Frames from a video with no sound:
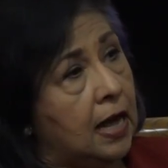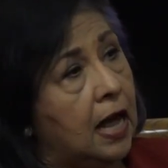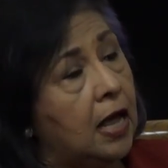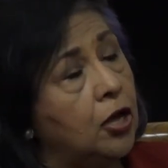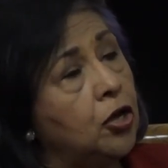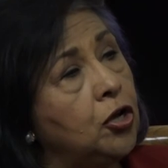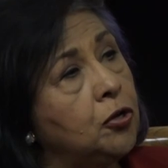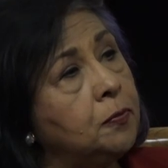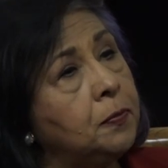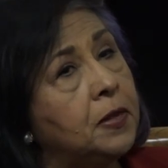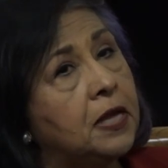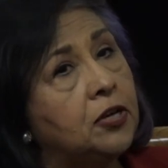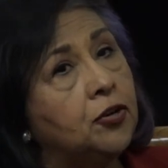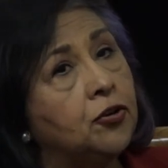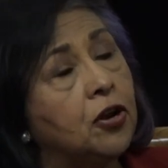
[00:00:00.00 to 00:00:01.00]
I hope
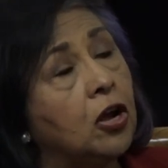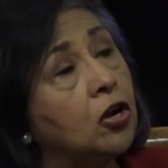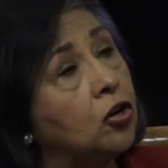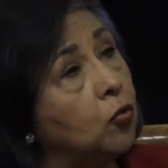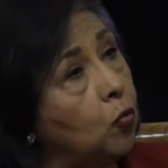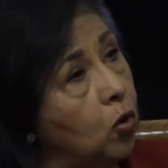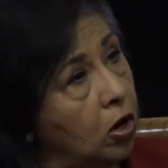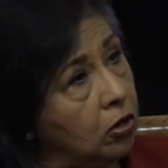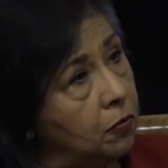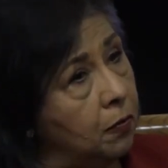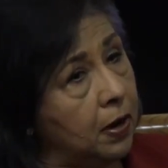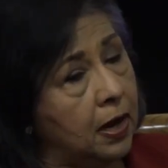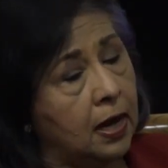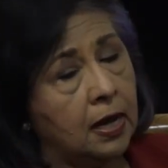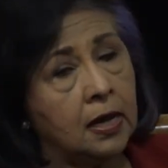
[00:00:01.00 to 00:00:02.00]
that you're not going to walk
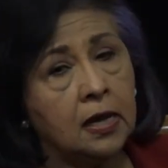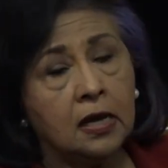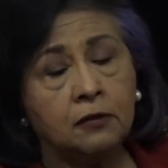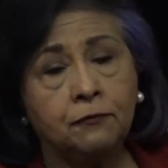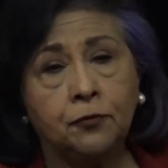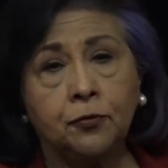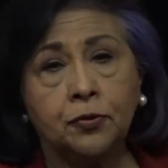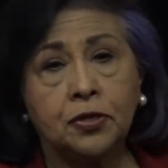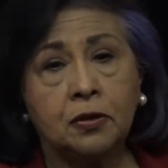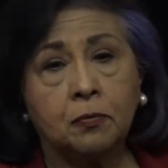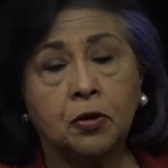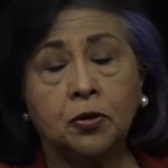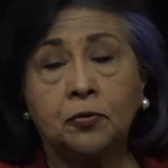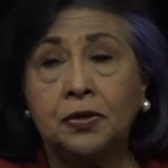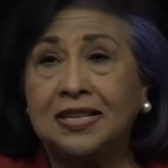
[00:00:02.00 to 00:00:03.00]
away if you were
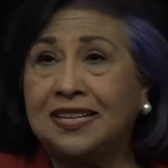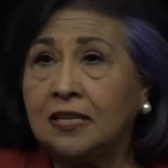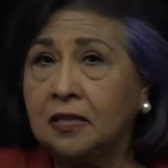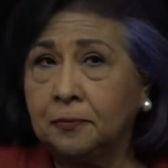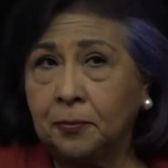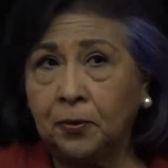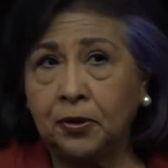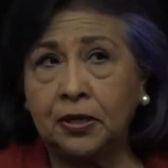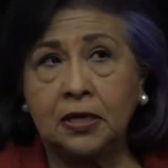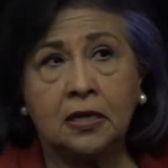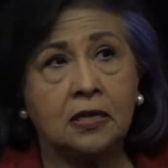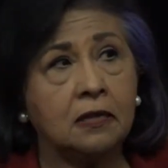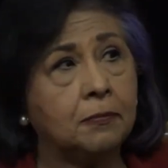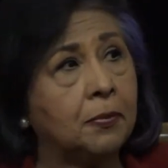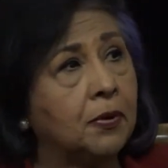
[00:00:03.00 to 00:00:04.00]
someone who is disappointed
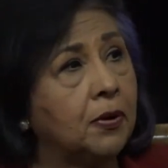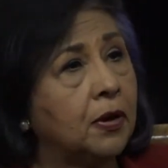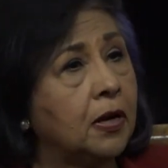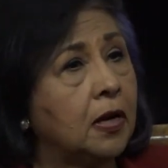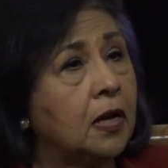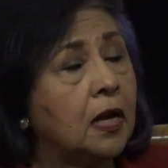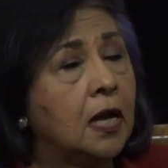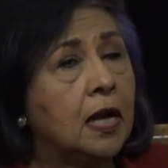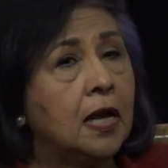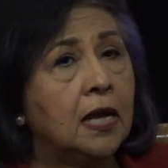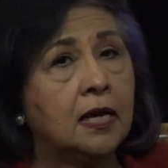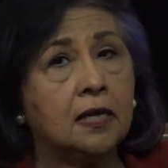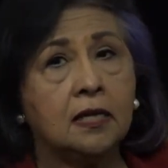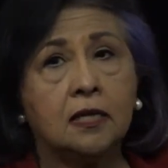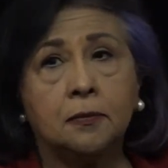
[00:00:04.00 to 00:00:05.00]
in the party
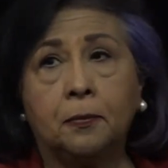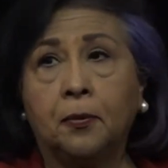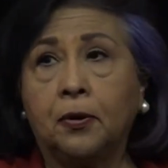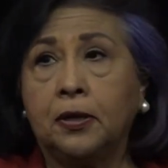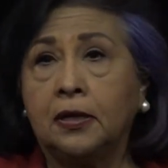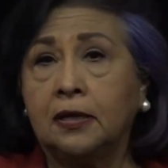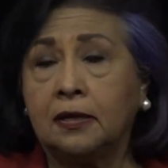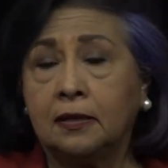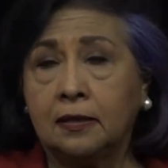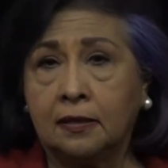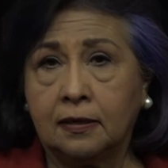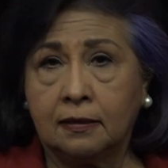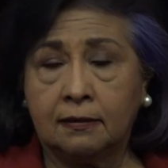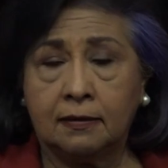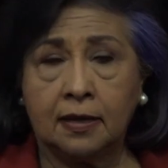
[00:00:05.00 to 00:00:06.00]
and disappointed
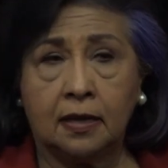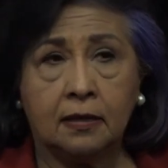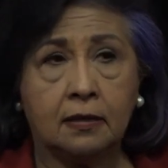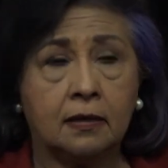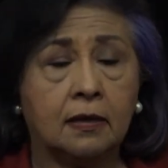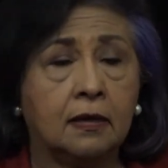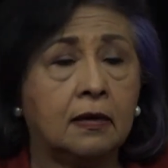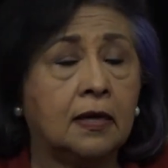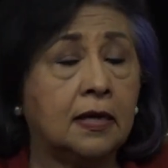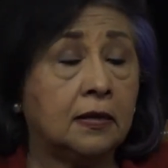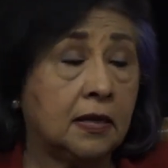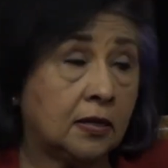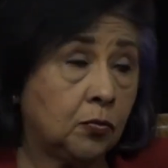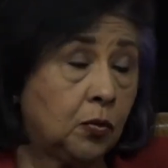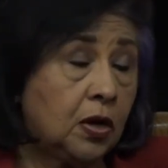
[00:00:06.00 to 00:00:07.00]
that, uh, and
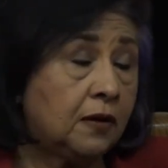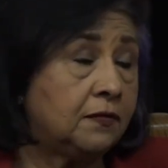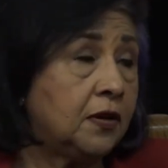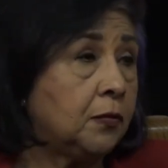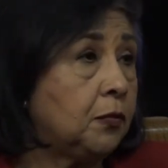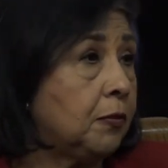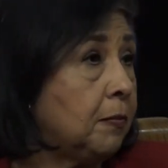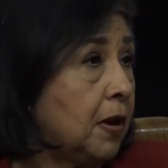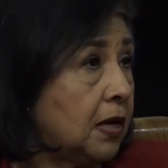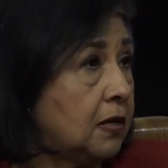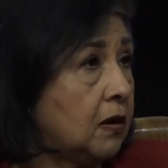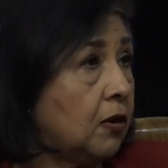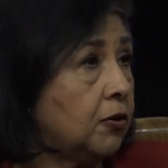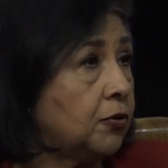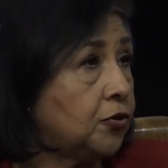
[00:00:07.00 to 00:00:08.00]
that's what I've done with my
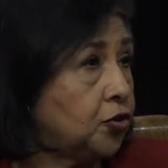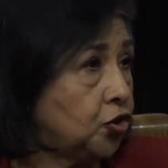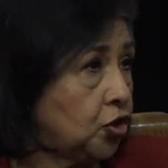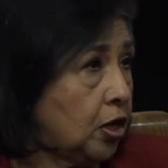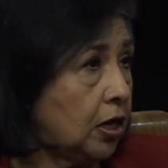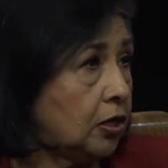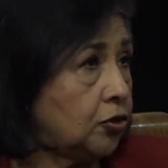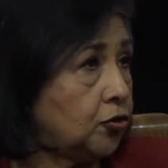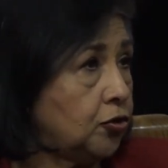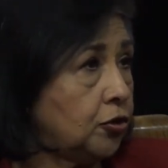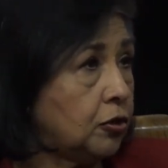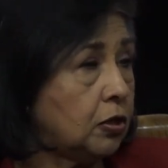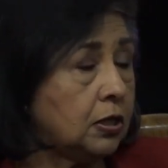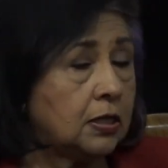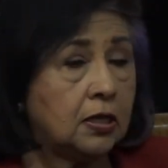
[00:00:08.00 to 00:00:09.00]
daughter, is challenged
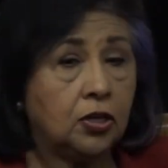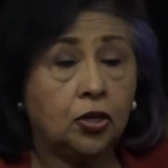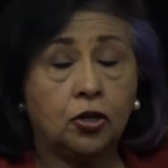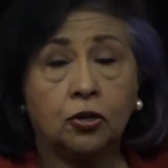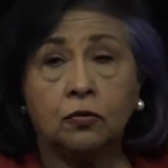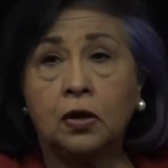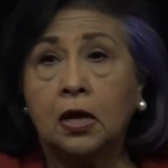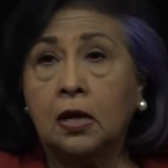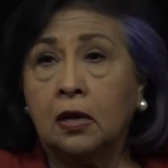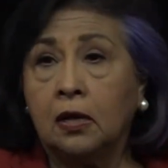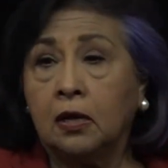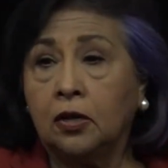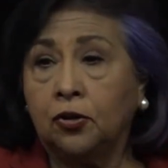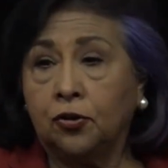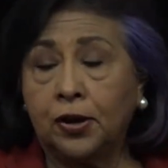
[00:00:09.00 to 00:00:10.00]
her. I said, you know,
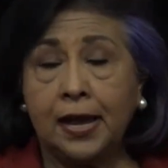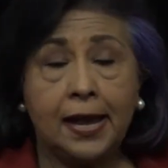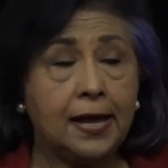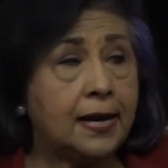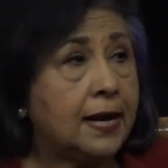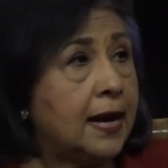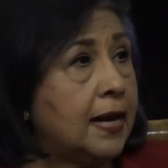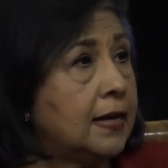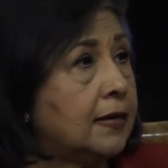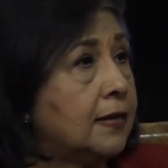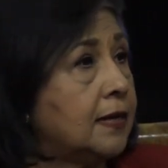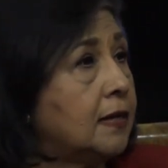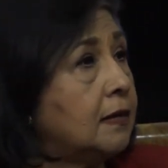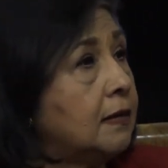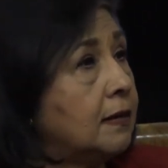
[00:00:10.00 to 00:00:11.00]
your candidate
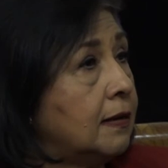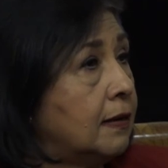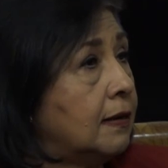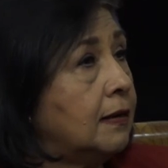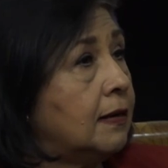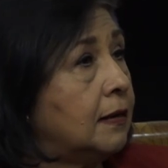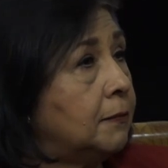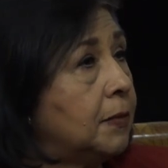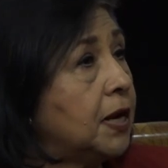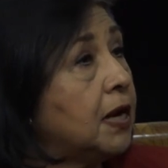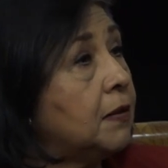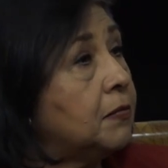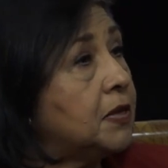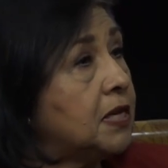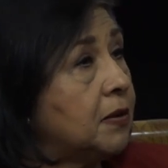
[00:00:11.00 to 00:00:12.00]
didn't, didn't
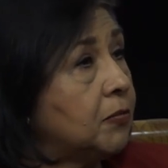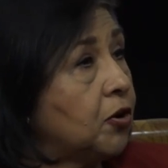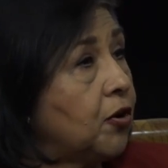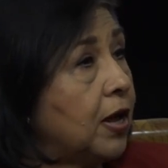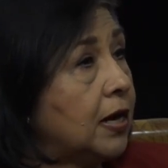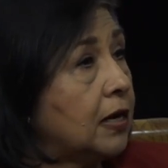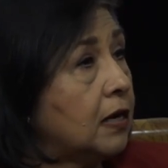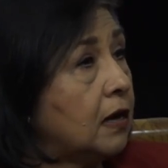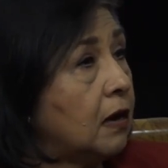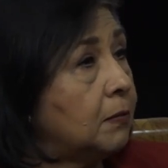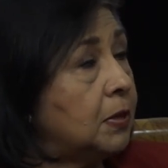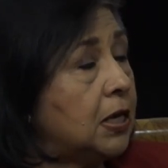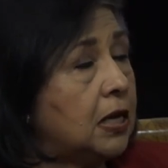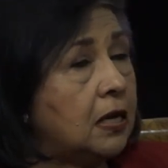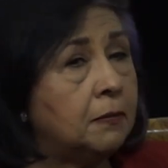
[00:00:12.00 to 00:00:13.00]
become the Democratic
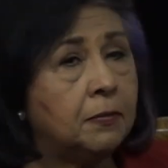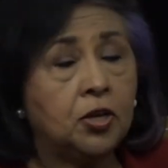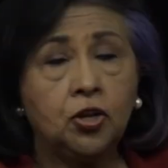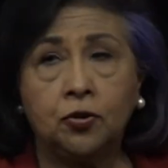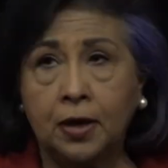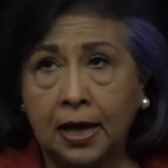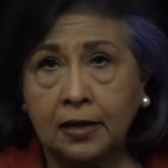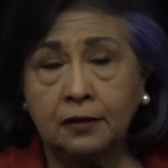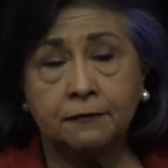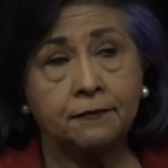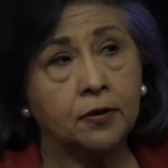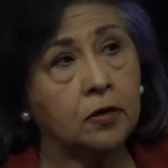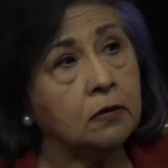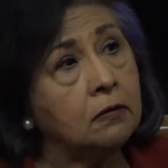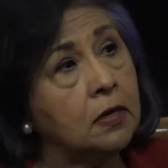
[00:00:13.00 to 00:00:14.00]
nominee, but you had to
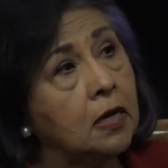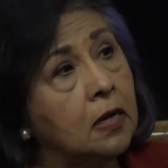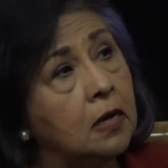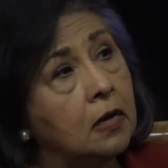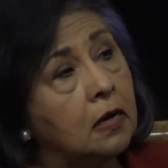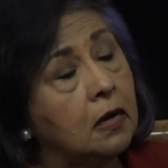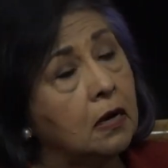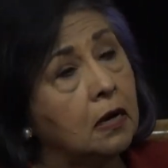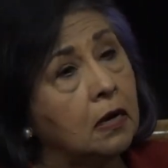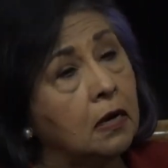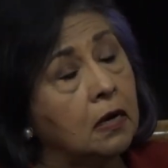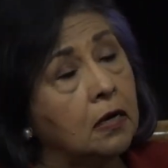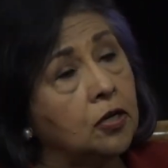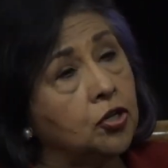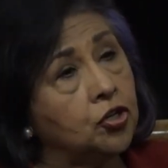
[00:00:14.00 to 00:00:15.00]
vote.
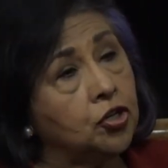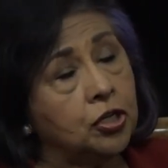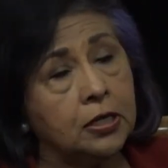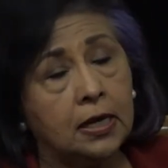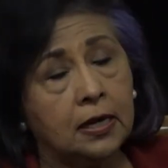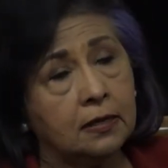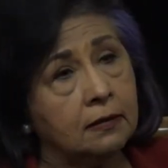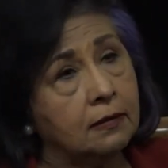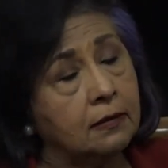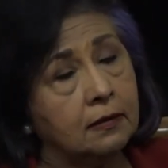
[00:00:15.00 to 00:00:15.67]
Uh, she had